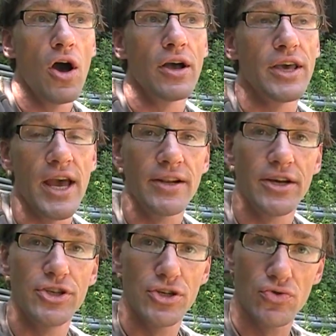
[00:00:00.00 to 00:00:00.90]
can't
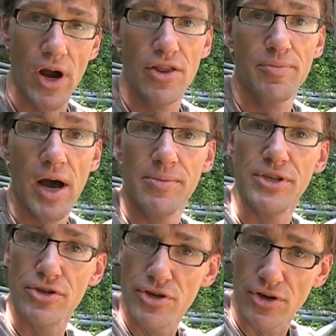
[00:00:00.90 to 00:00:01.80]
I just ground the pipes
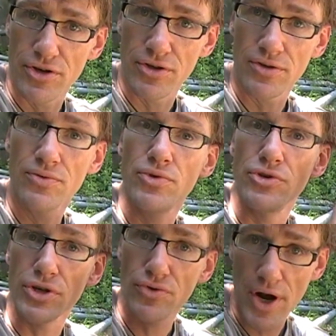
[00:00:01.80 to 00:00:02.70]
into the earth
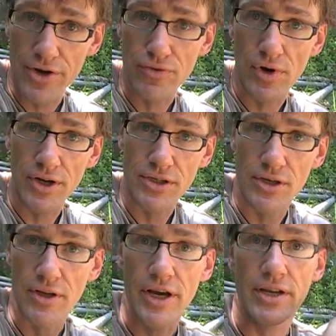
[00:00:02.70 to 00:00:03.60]
using grounding rods,
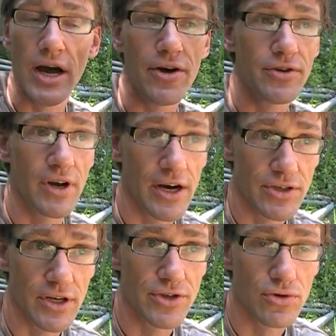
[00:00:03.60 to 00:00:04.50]
like in
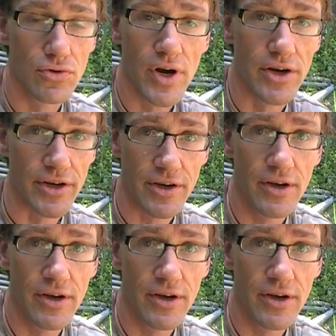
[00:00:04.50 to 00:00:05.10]
house electrical grounding?